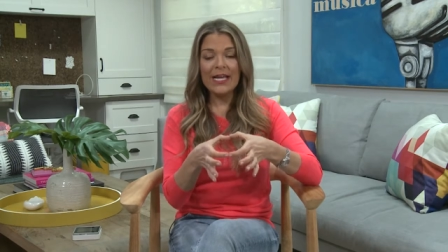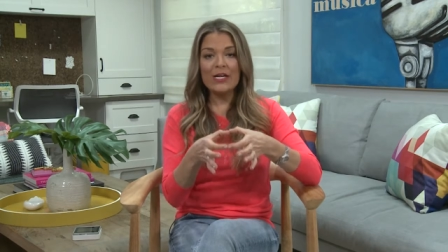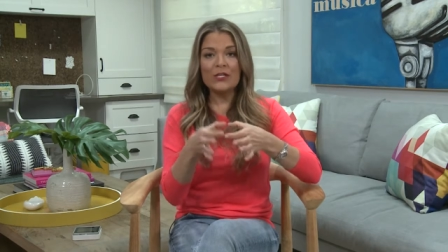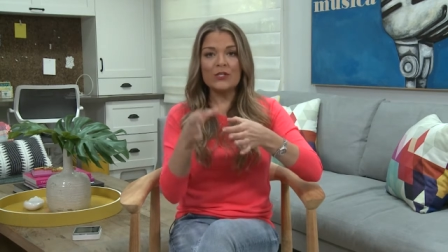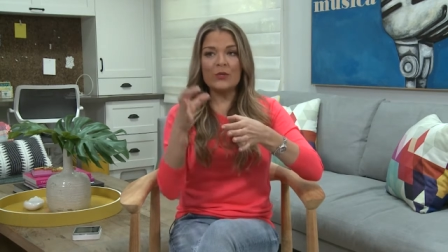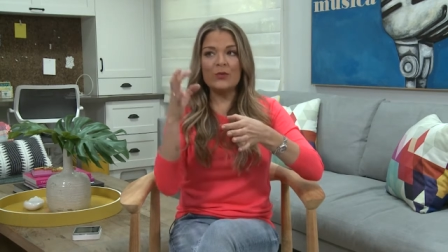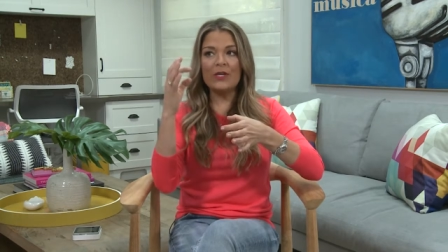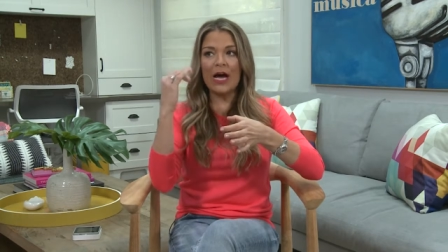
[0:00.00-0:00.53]

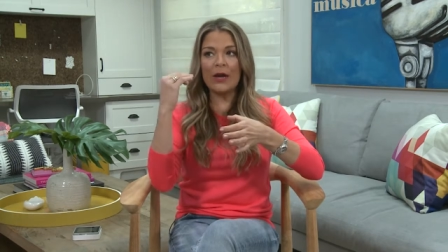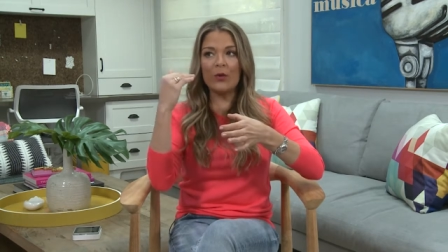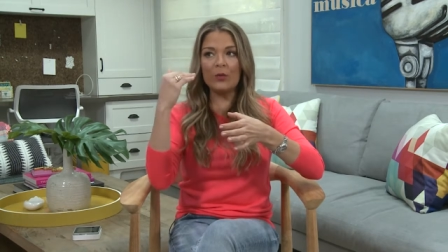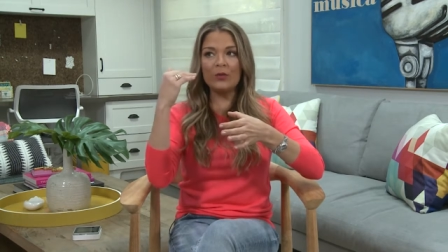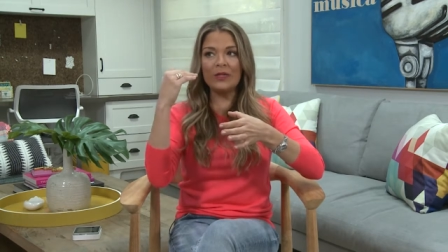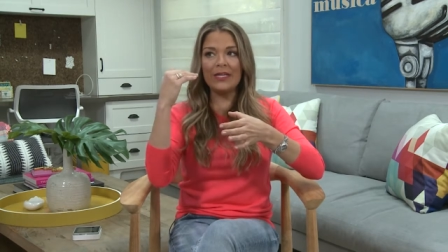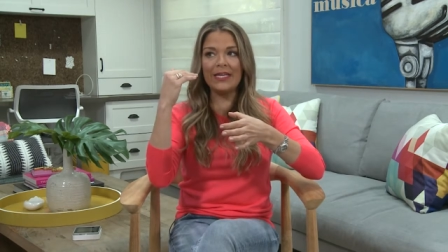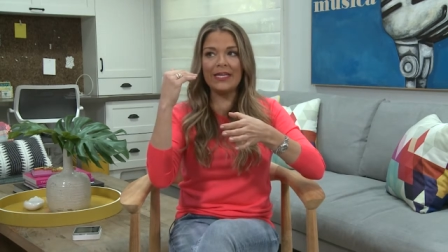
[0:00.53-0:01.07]
So not
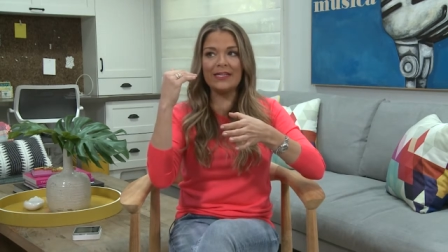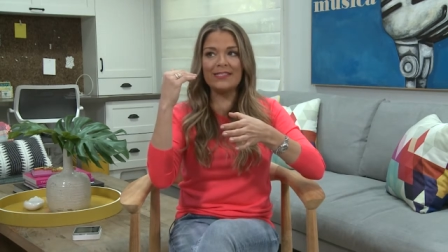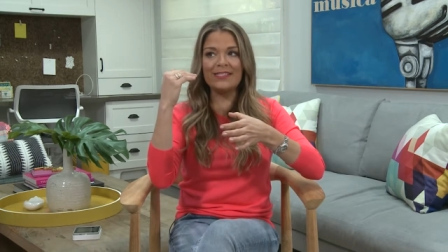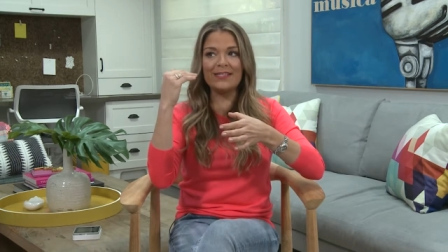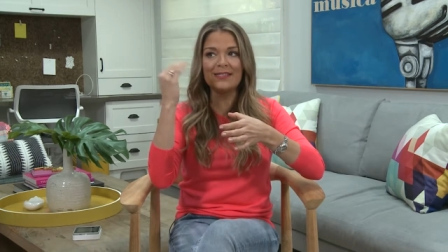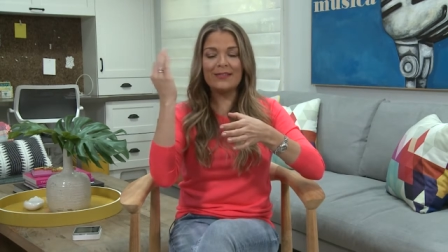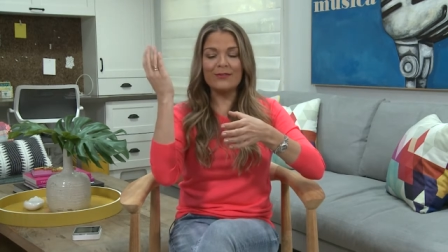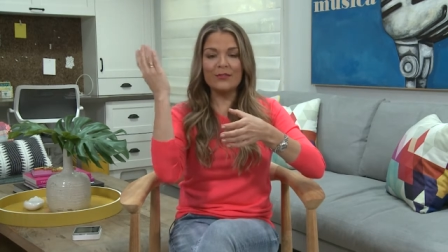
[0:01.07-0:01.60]
only
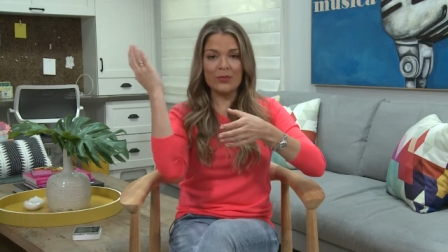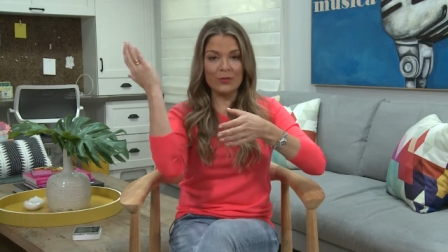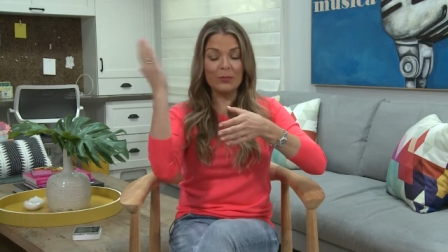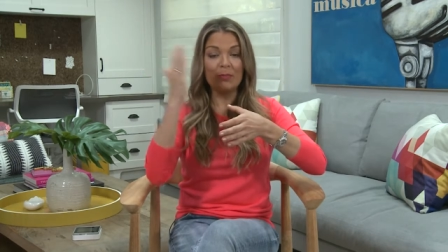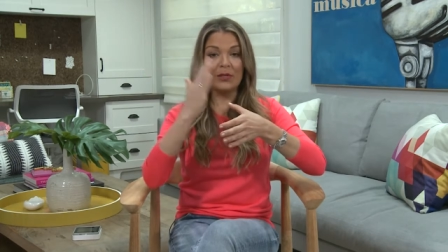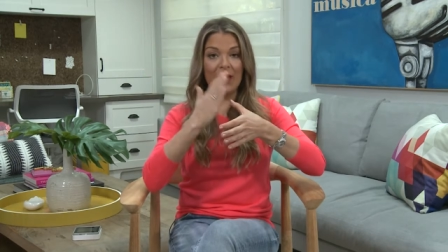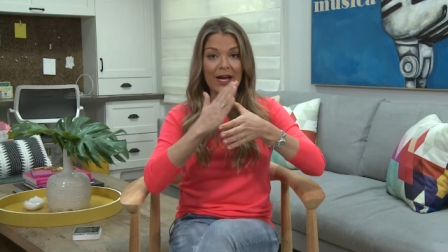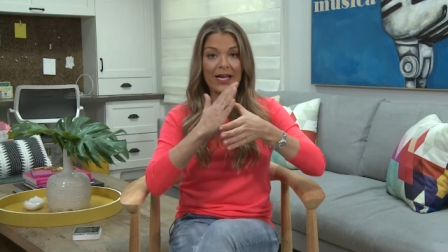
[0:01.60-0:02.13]
do, do, the
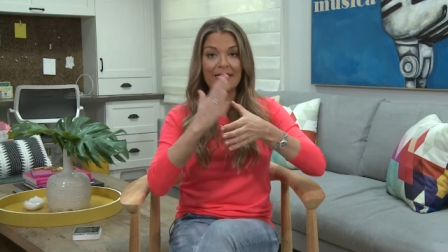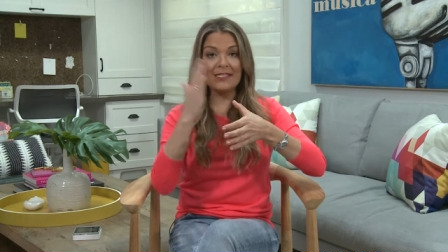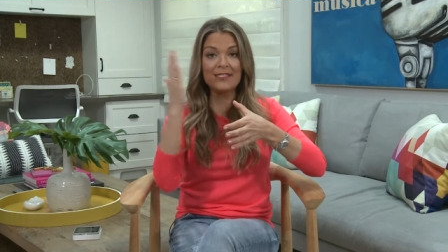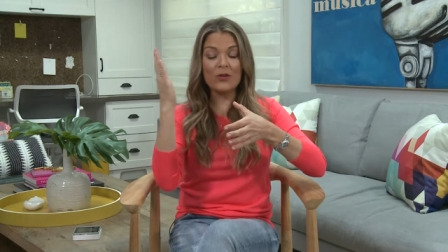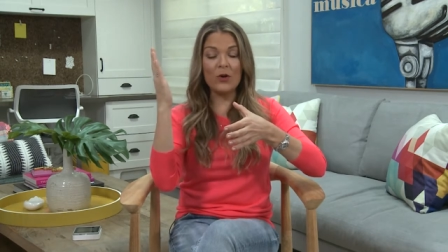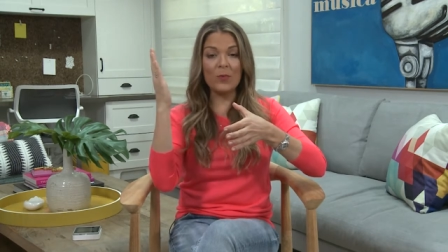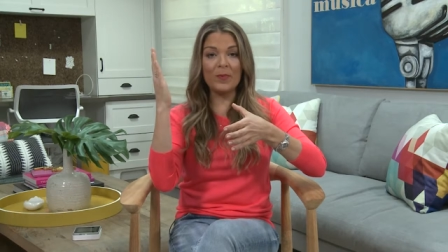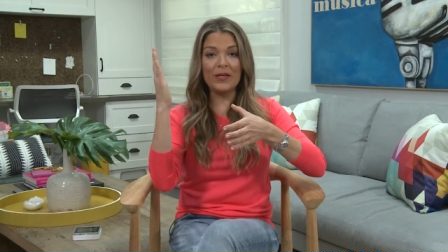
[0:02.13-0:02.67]
blinds
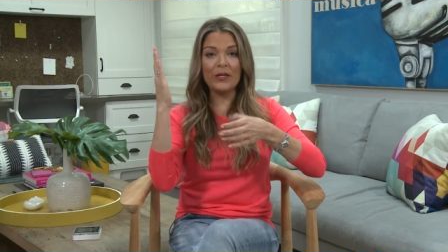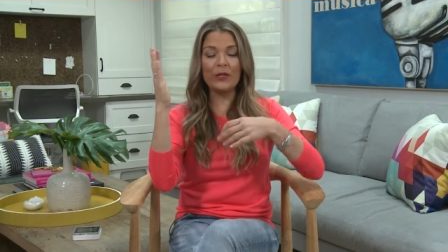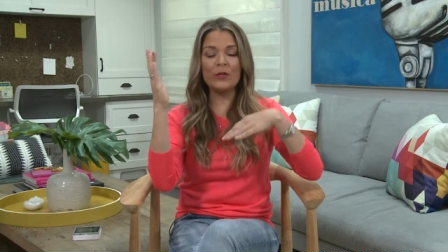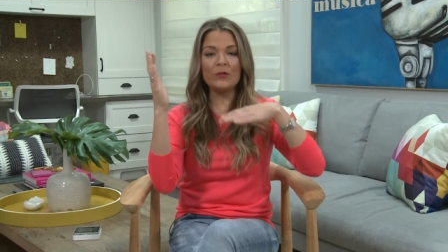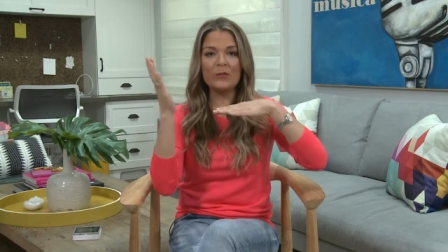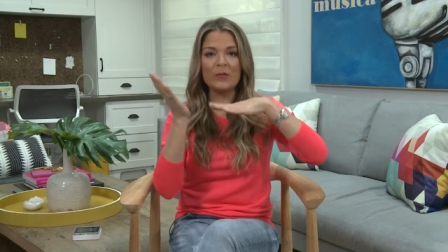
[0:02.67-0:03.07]
open and close,